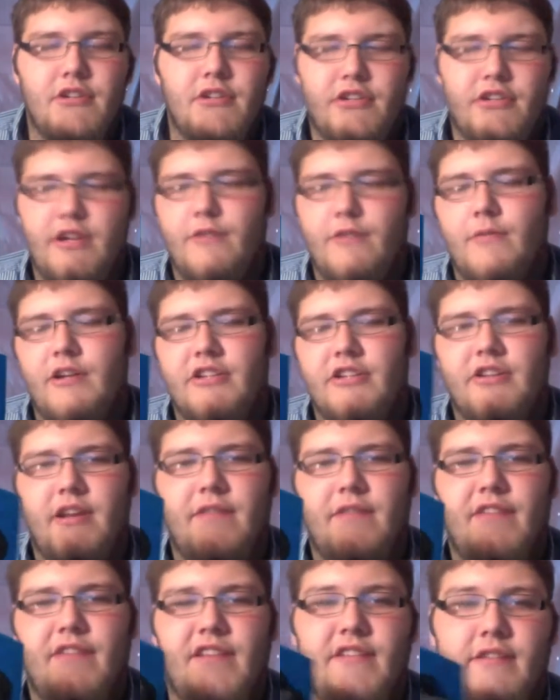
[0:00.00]
She don't watch
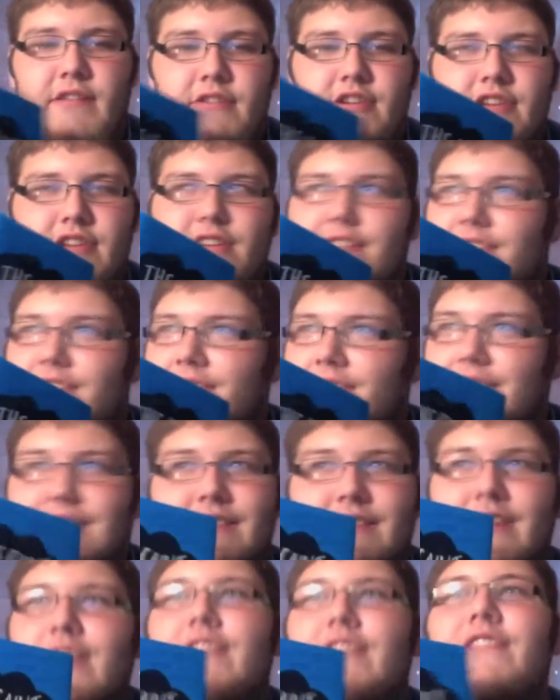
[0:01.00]
TV, so she just sits
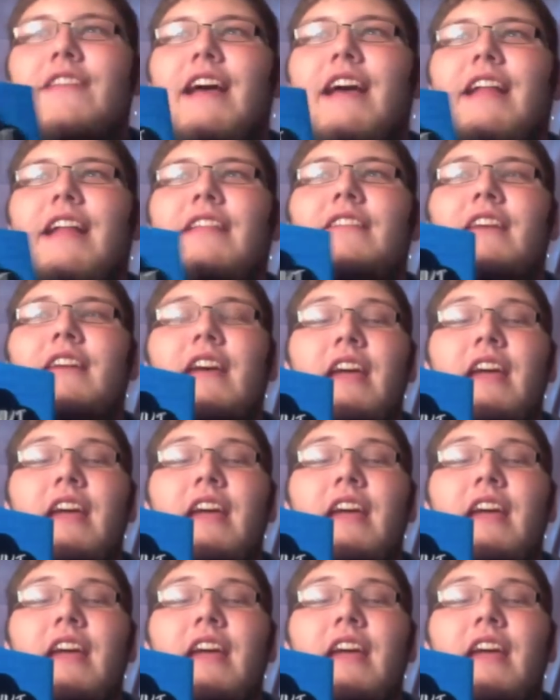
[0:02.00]
there in silence.